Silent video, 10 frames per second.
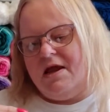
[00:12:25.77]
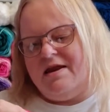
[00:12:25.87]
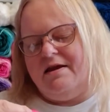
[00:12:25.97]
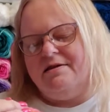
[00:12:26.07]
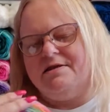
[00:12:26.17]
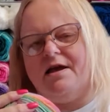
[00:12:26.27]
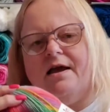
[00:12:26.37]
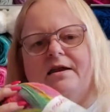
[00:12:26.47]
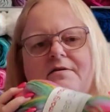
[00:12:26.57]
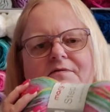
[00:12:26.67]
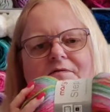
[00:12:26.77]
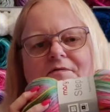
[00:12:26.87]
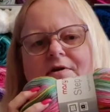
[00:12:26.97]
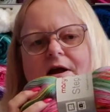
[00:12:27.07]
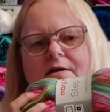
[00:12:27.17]
And it's kind
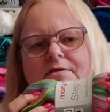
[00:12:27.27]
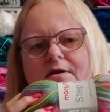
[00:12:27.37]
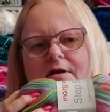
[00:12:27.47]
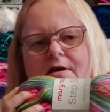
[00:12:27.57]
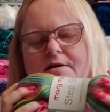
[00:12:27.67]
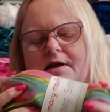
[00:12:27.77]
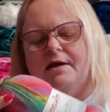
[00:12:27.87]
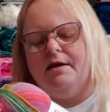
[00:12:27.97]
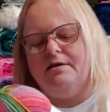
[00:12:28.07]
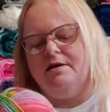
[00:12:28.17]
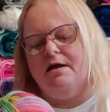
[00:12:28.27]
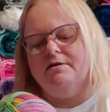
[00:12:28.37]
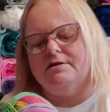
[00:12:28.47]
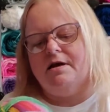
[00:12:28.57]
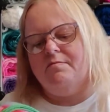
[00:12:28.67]
of got the, I can tell
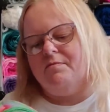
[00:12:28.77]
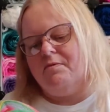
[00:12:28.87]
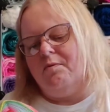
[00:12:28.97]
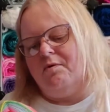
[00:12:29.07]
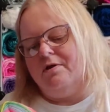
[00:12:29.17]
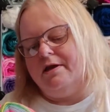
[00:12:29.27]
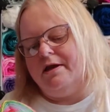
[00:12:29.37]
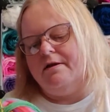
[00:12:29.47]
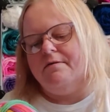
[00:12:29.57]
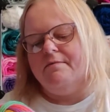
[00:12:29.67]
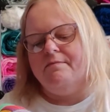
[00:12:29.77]
it's got wool in it,